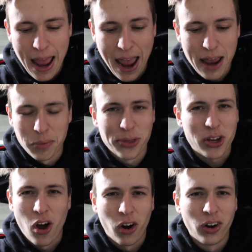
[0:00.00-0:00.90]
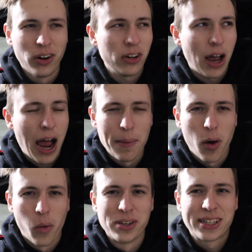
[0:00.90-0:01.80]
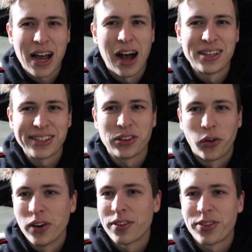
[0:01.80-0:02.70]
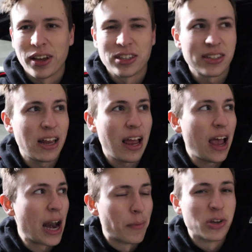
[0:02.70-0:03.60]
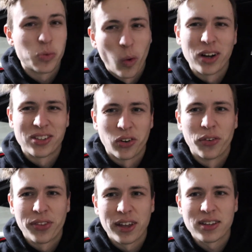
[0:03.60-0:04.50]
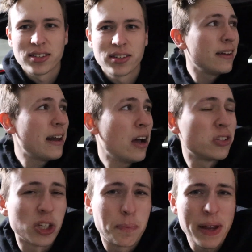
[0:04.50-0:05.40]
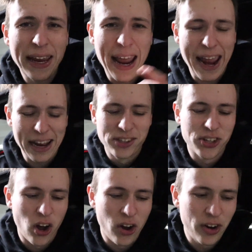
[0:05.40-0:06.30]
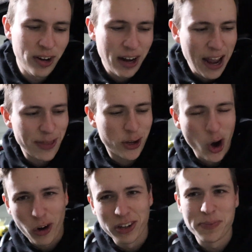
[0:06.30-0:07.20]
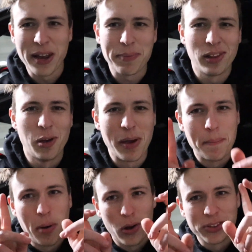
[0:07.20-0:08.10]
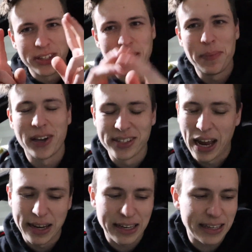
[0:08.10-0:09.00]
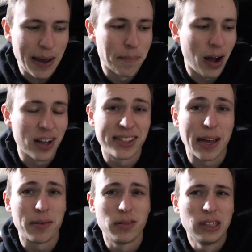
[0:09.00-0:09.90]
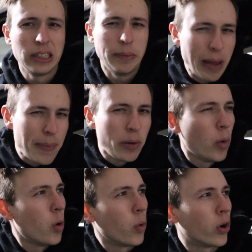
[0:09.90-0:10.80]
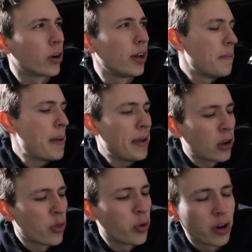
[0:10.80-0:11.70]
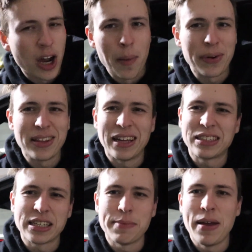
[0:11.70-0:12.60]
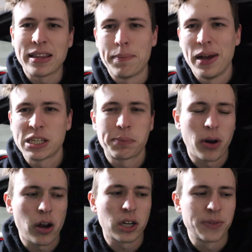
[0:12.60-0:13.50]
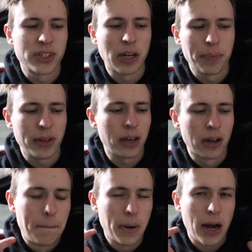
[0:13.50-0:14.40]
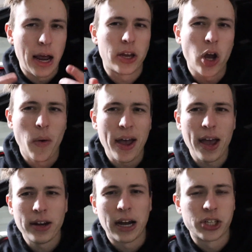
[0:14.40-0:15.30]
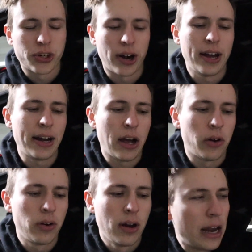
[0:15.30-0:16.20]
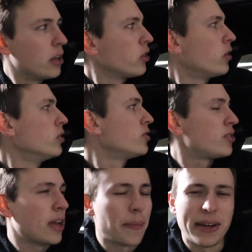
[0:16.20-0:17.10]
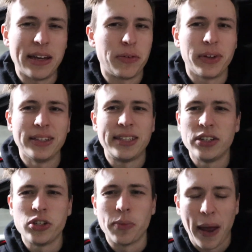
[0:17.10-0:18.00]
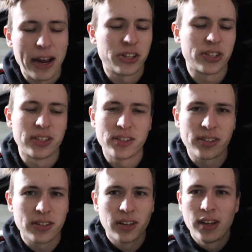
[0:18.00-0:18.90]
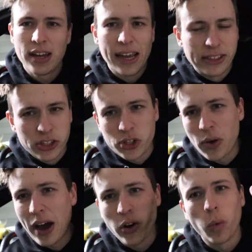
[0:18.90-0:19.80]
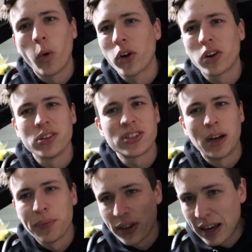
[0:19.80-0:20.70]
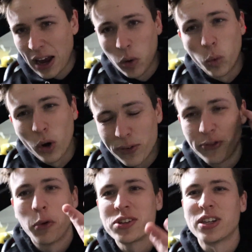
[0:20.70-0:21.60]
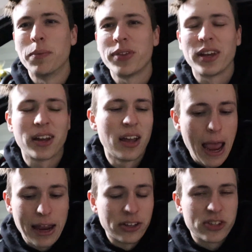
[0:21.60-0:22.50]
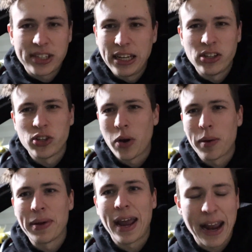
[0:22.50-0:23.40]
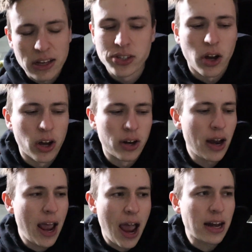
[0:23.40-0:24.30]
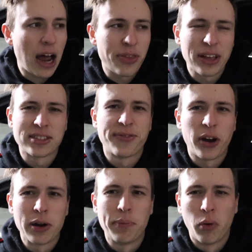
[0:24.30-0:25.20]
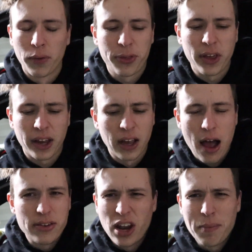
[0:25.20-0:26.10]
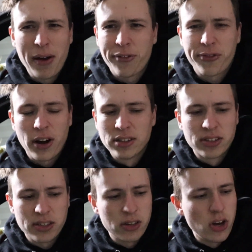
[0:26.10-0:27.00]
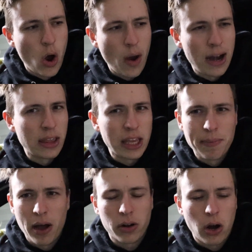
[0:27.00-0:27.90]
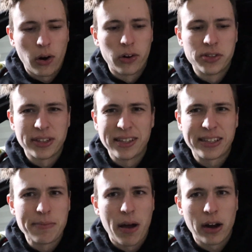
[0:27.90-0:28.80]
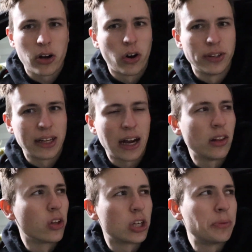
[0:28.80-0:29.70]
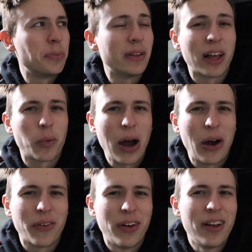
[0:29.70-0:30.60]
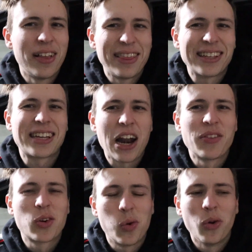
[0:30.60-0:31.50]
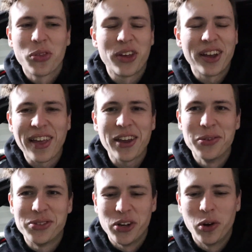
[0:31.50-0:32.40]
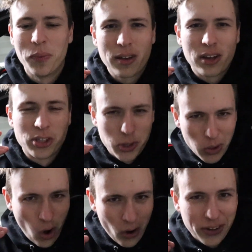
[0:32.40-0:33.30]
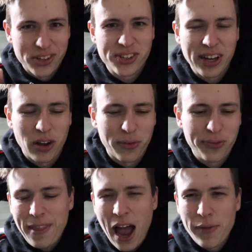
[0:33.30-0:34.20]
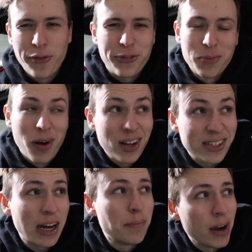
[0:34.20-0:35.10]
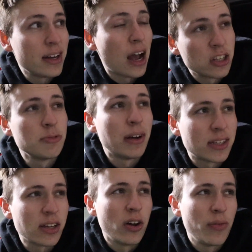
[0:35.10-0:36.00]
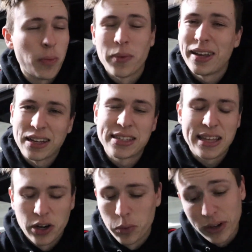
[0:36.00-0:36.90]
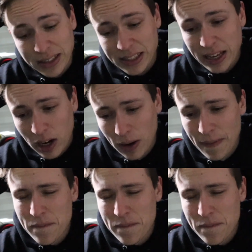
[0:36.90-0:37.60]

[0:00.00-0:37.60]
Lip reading: And with the car, I'm always constantly learning things, and I'm always wanting to learn things. Now, just being hands-on, and the car is making me a little bit ballsy because I get mods that maybe it won't work. Maybe I go through a company that doesn't make the best product for something, but I go ahead and I try it out, and it really teaches you patience. It teaches you how to work on something, how to work for something, and it just teaches you how to be hands-on, and I think that's a very important thing. None of my friends know anything about cars, and they see my car and they kind of look up to me like, wow, that's kind of a cool thing that you do, because you do it all yourself. I have a few mods that I might not do myself. When we get to there, we'll get to there.